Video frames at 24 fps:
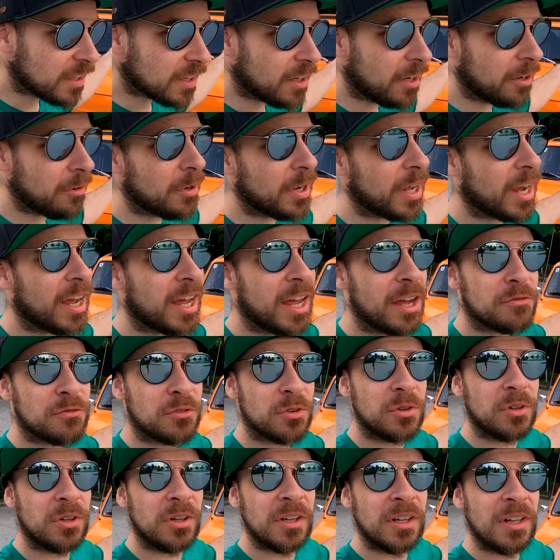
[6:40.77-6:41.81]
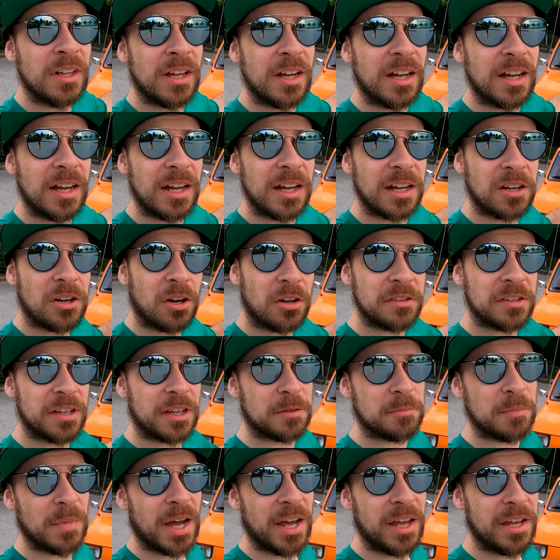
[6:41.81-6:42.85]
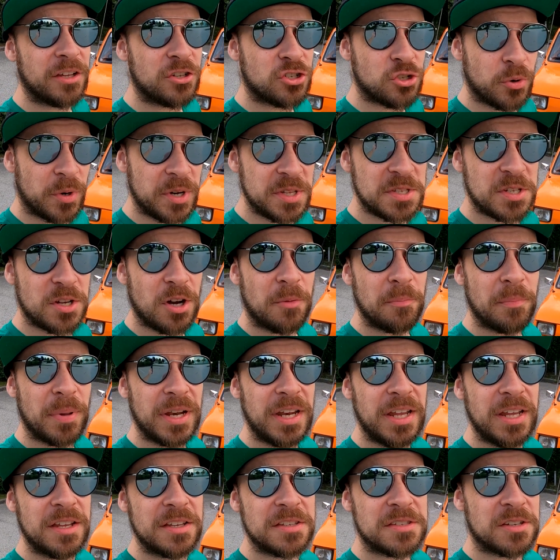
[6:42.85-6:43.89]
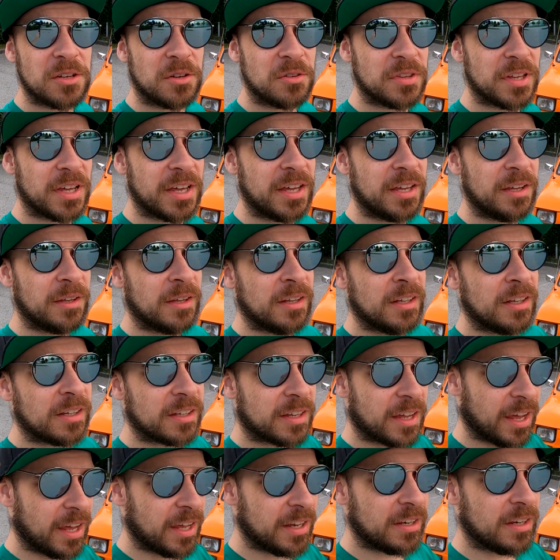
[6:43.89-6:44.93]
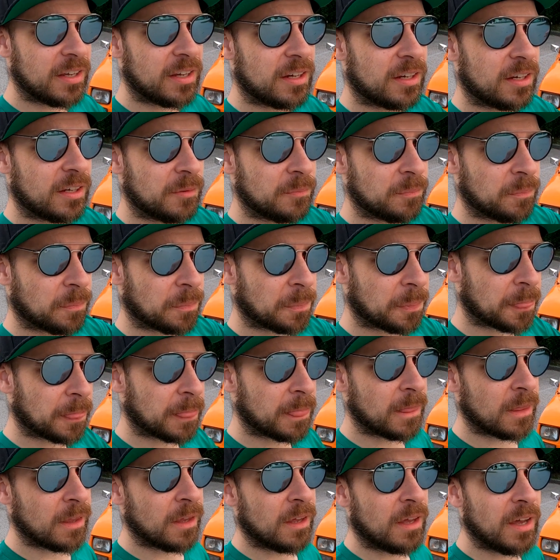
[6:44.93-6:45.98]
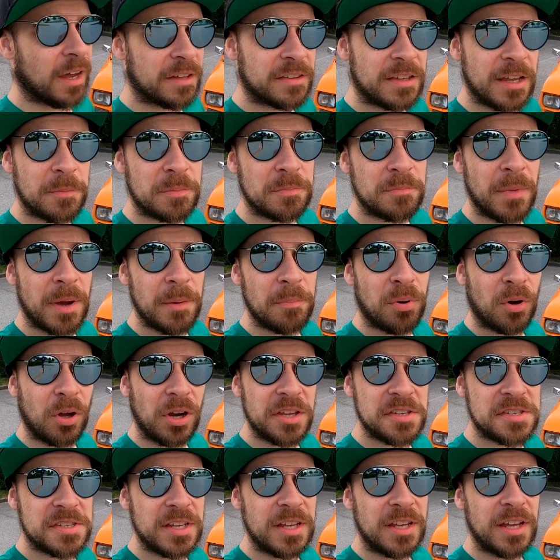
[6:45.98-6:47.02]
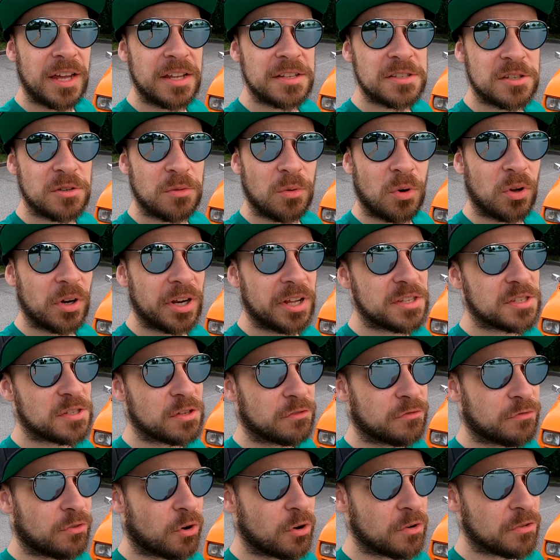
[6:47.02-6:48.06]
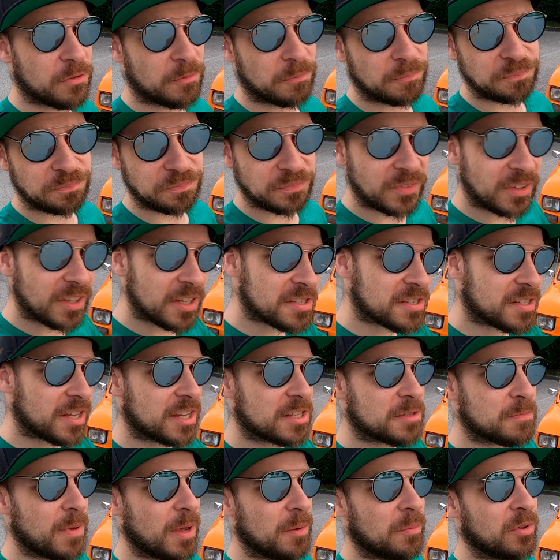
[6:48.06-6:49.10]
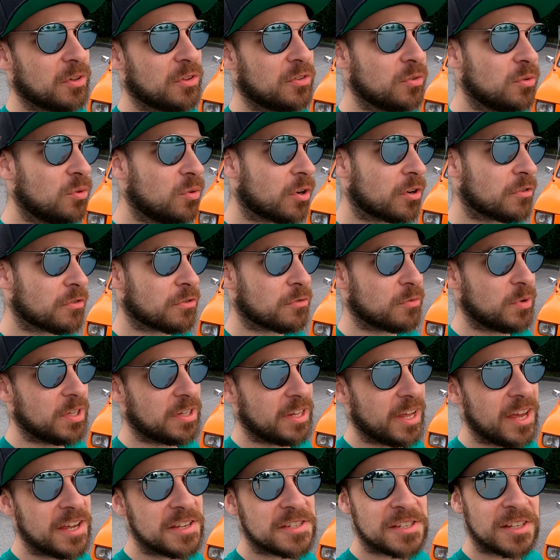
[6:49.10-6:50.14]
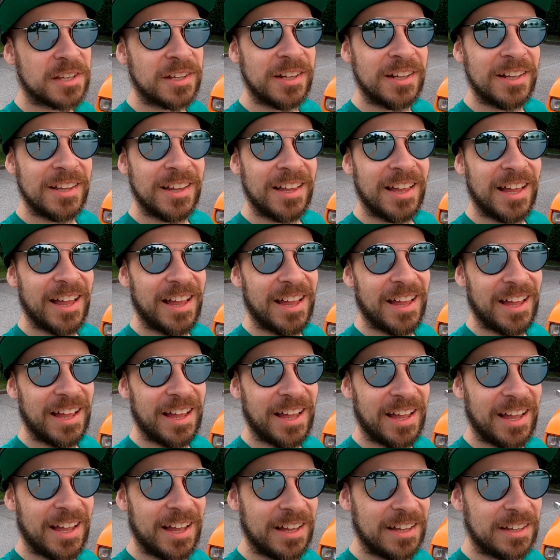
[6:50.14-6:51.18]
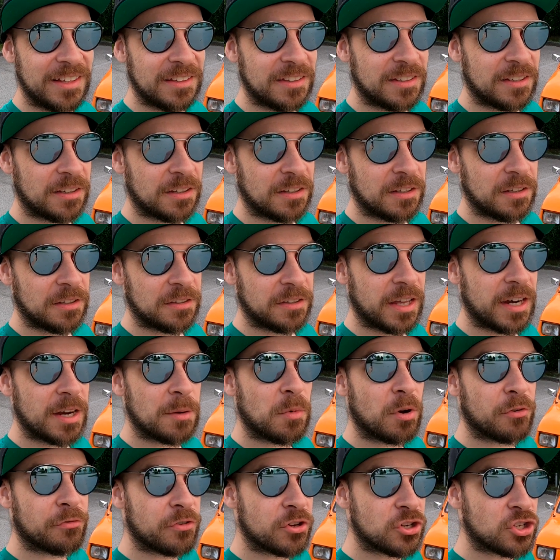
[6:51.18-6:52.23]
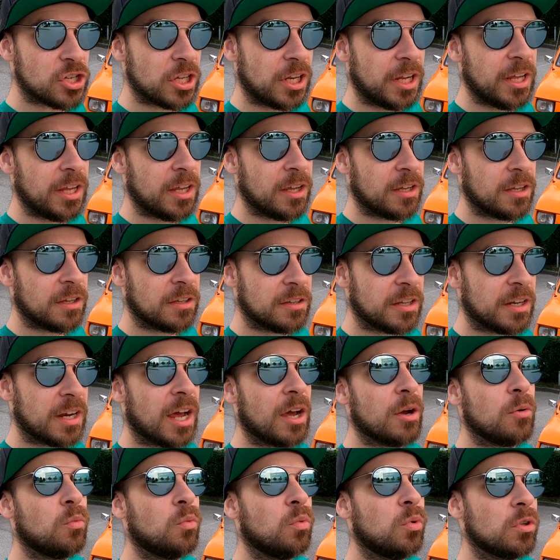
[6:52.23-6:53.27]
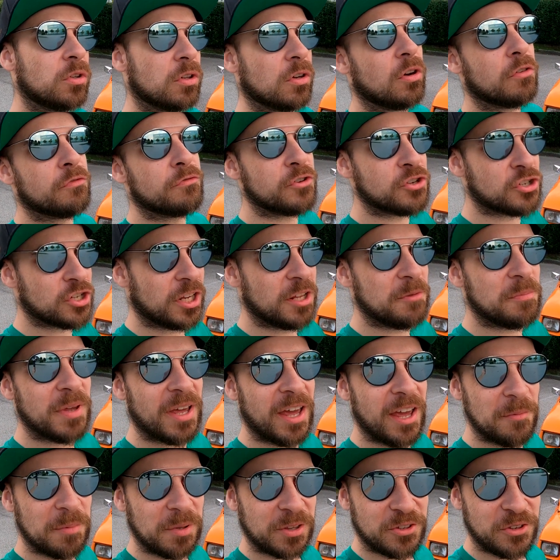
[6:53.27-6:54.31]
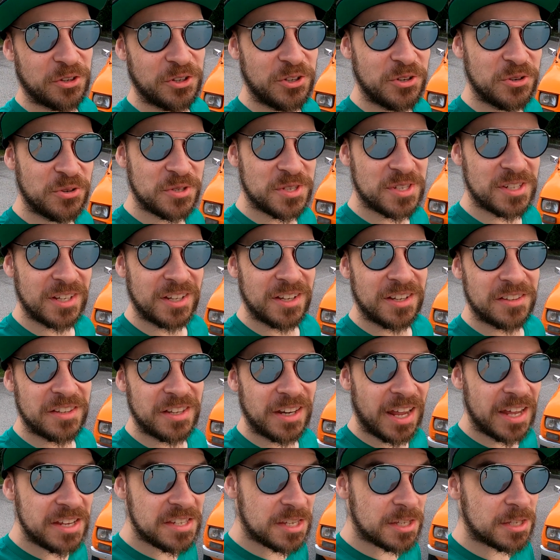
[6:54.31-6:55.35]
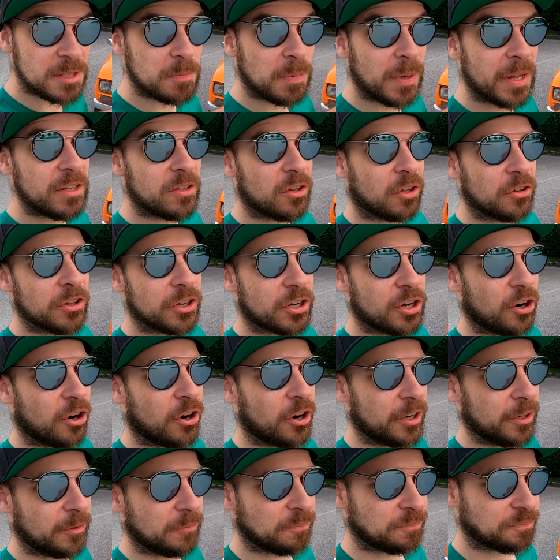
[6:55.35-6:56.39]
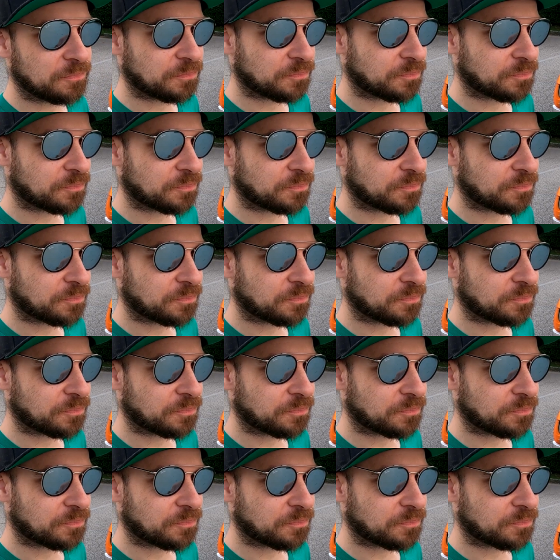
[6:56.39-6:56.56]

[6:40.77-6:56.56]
clearly I have to contact my insurance company so they can adapt my policy and so on and so forth. This takes maybe 2 or 3 days, and then I would officially be able to use the license plate on the car.